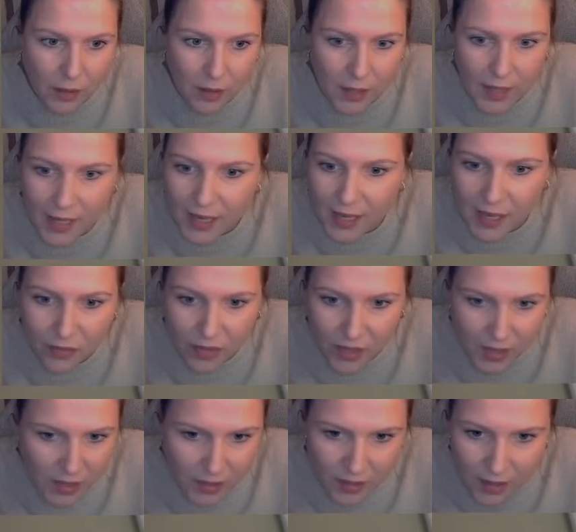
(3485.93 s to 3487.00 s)
getting
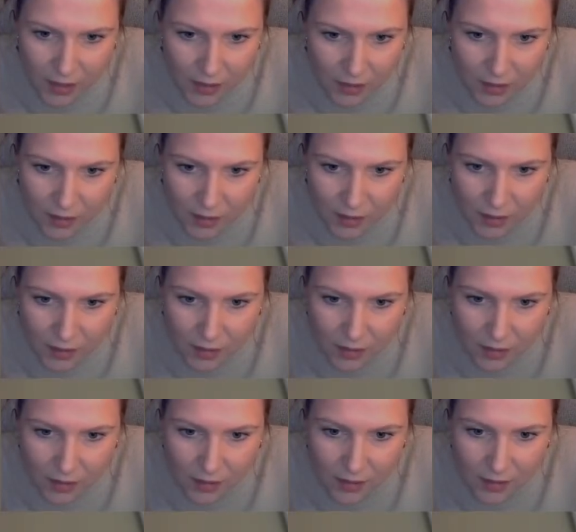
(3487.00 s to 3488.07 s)
everything done.
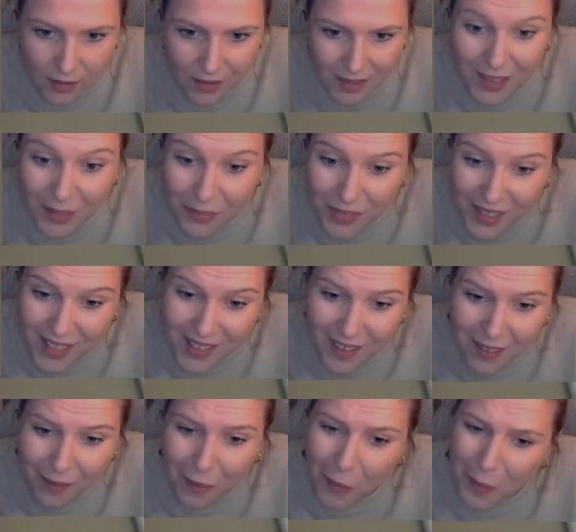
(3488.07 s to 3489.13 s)
Loved it?
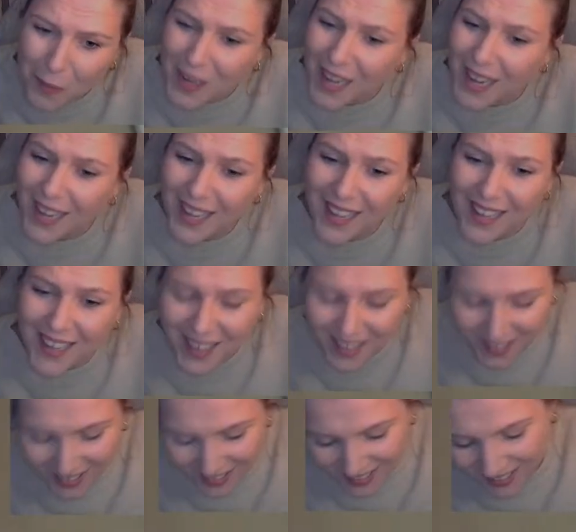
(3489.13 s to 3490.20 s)
Oh, I'm glad.
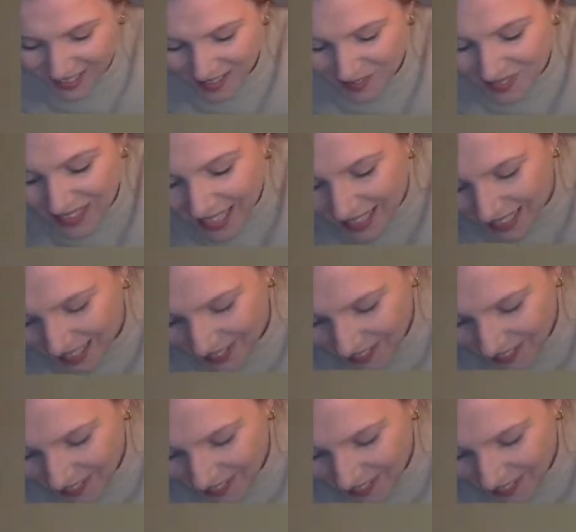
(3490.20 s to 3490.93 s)
I'm glad that you